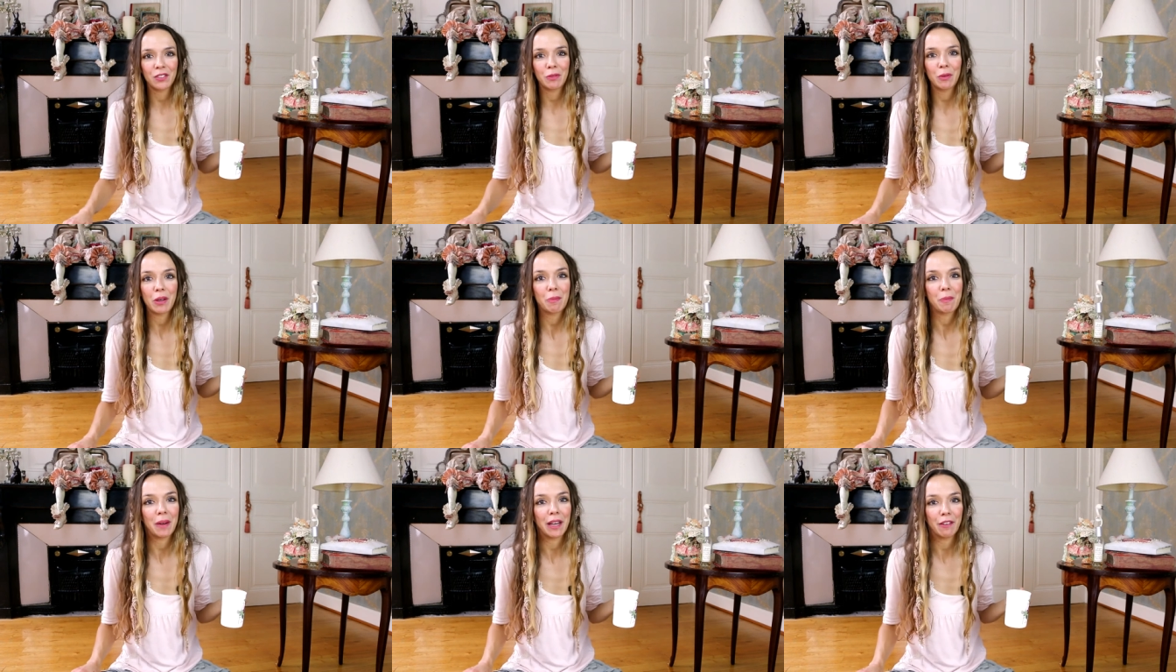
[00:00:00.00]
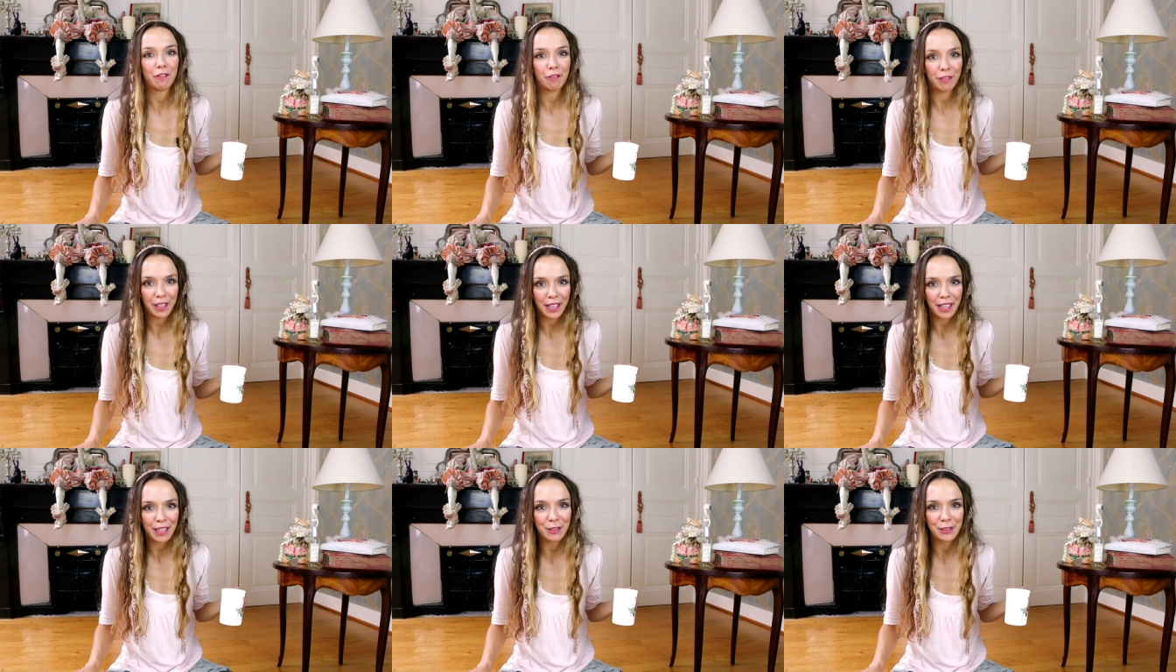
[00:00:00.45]
with my
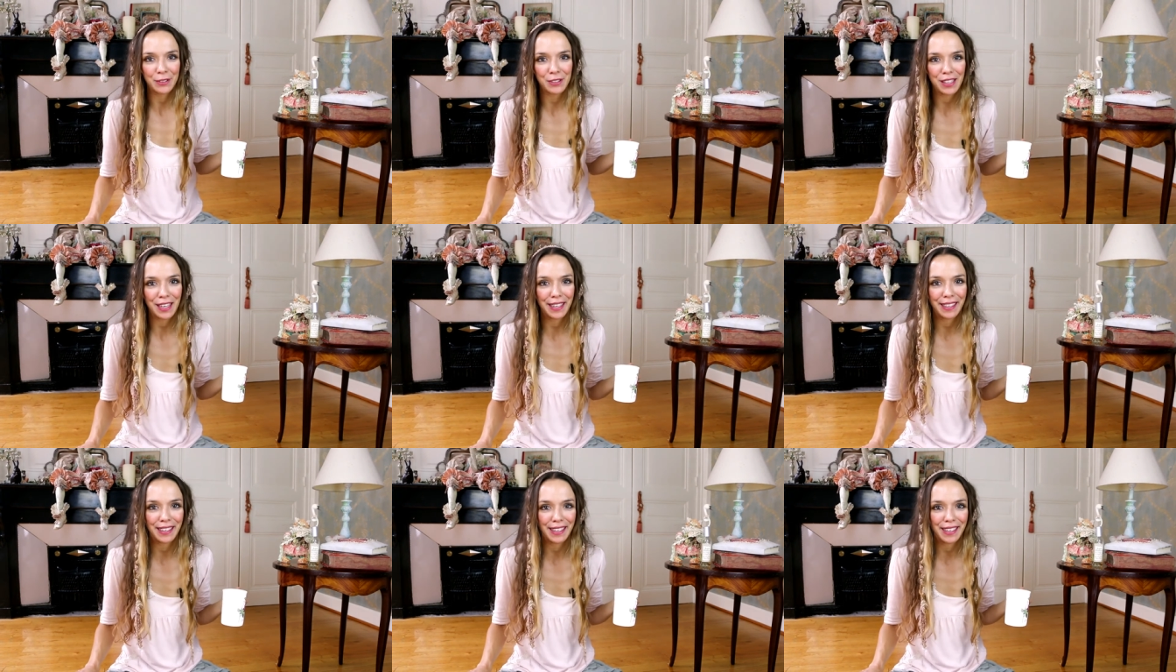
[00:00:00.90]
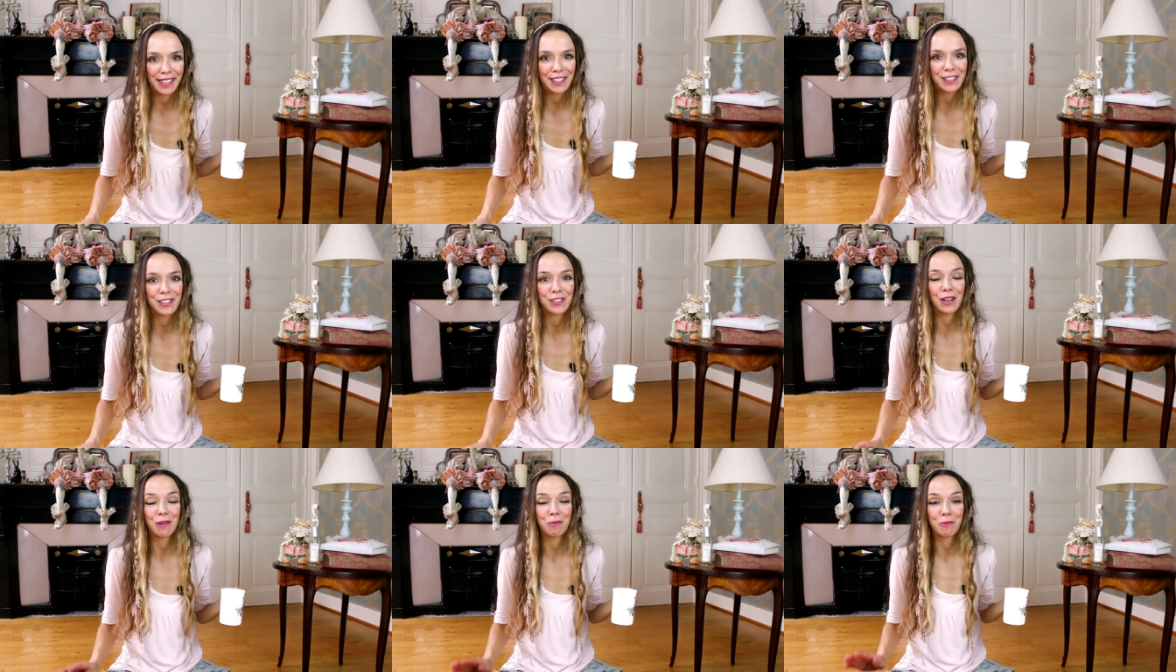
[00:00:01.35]
videos lately,
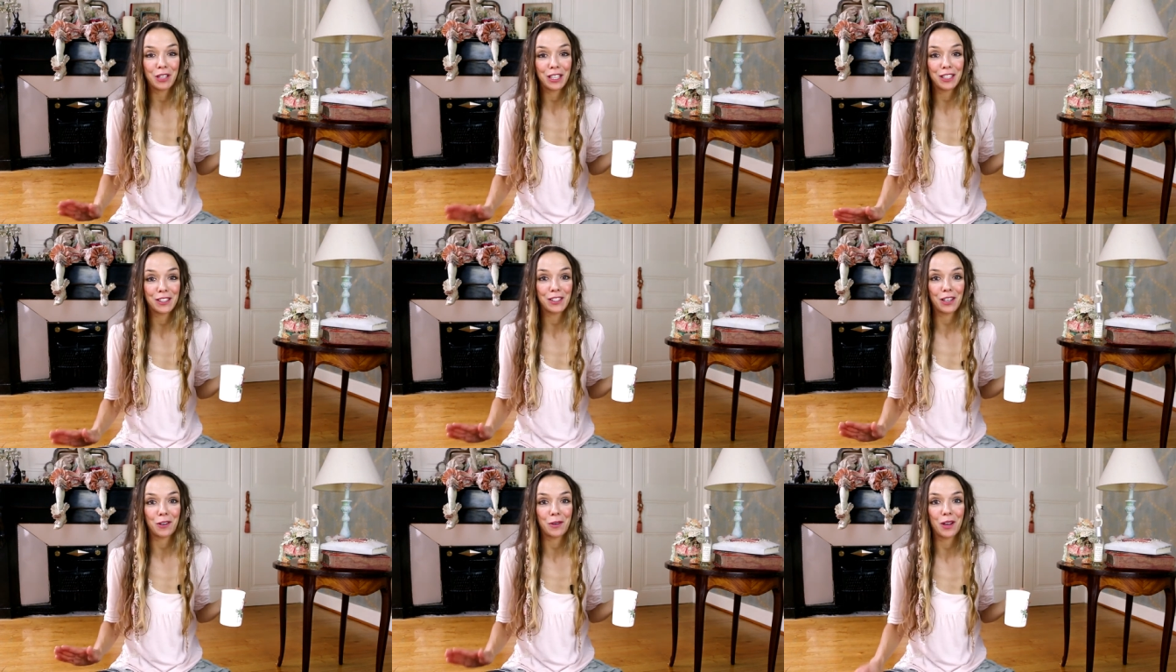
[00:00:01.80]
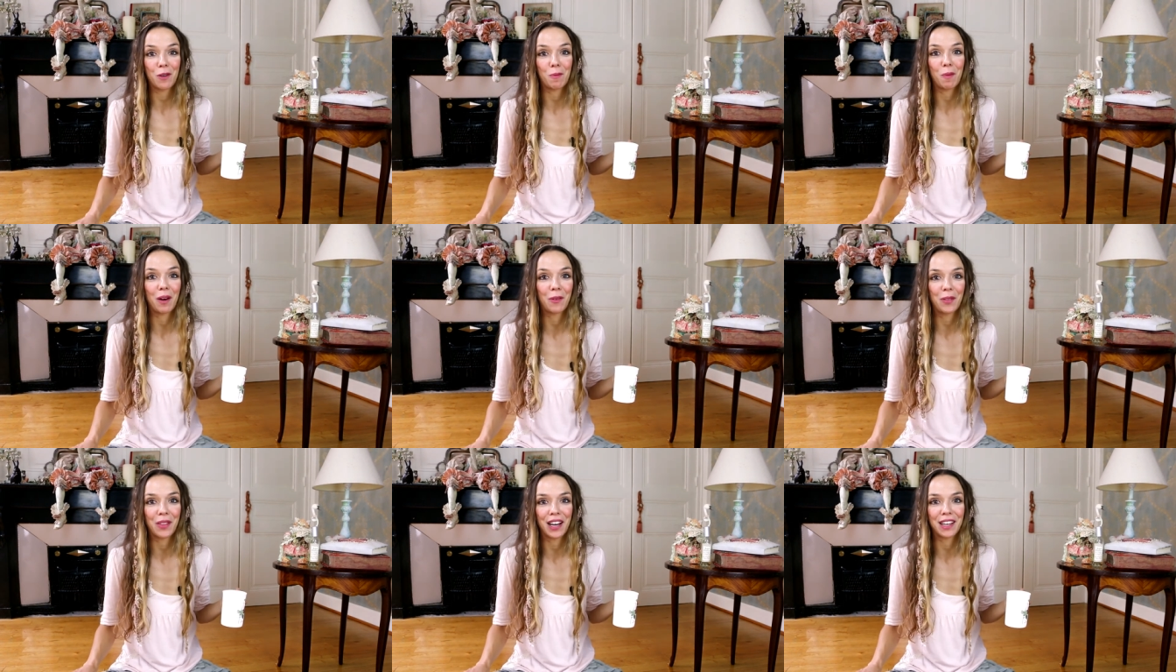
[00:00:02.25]
so I'm really sorry
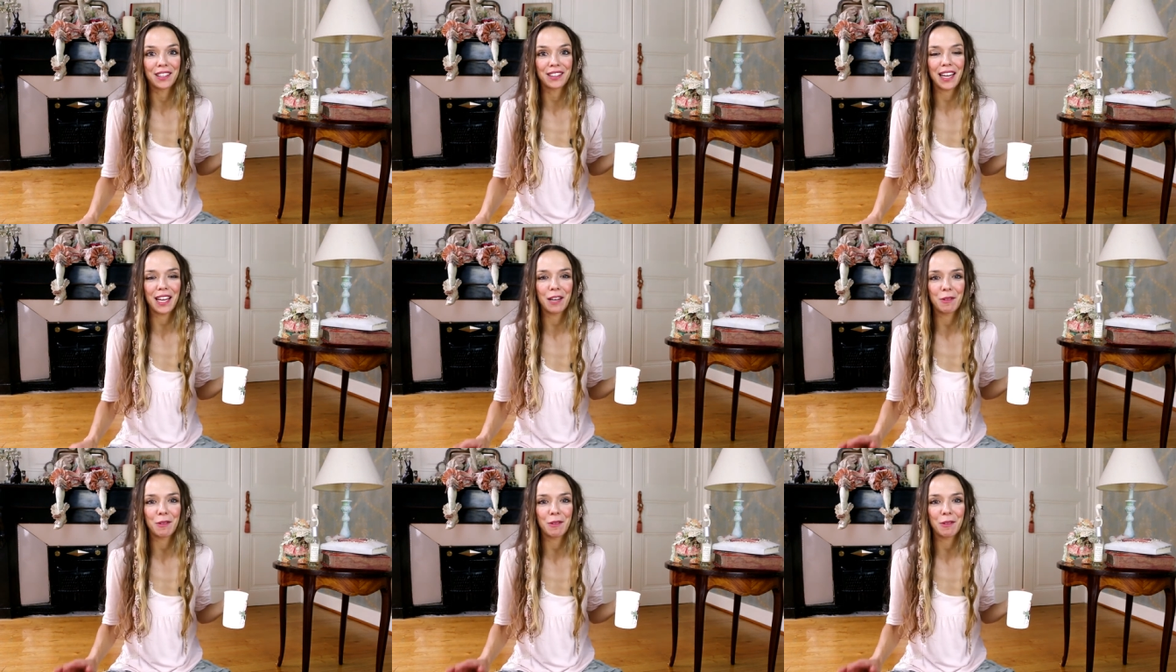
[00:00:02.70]
about that.